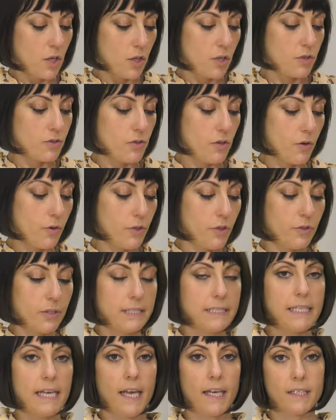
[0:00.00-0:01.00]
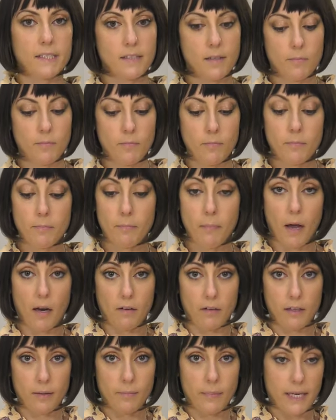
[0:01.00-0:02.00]
So you could take some
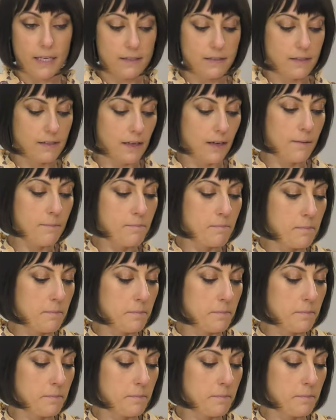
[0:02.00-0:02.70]
modeling paste, say,